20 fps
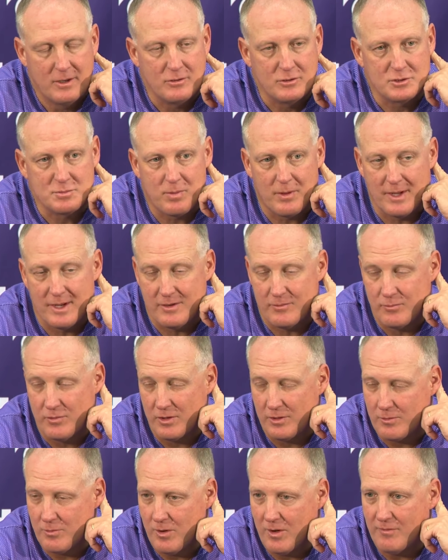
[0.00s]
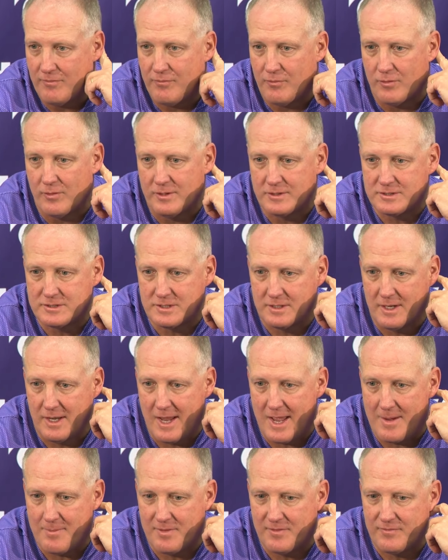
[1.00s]
who's playing really well for us and
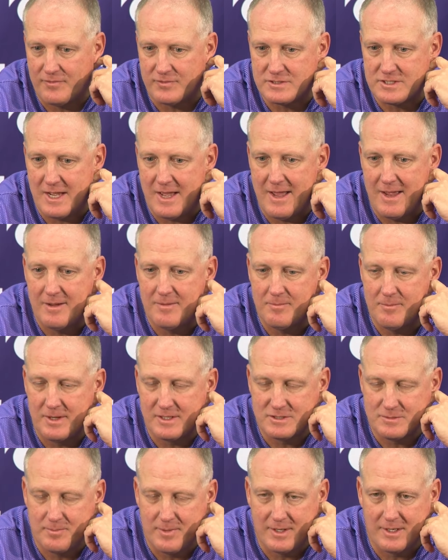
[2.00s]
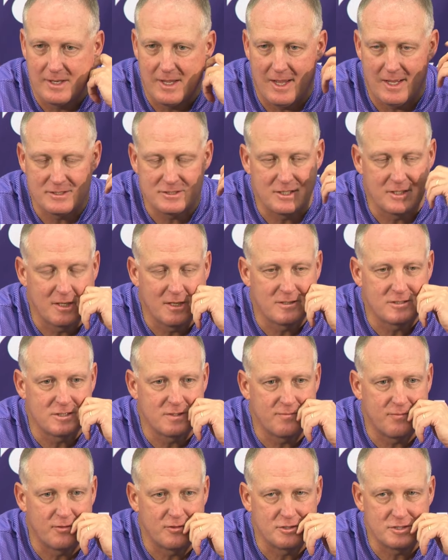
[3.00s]
happy for Ty makes a big catch and gets
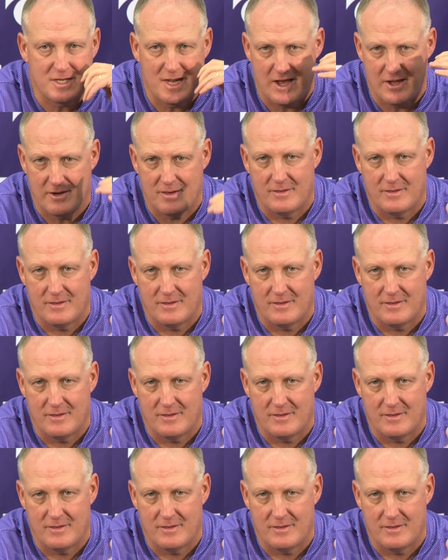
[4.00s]
the first down,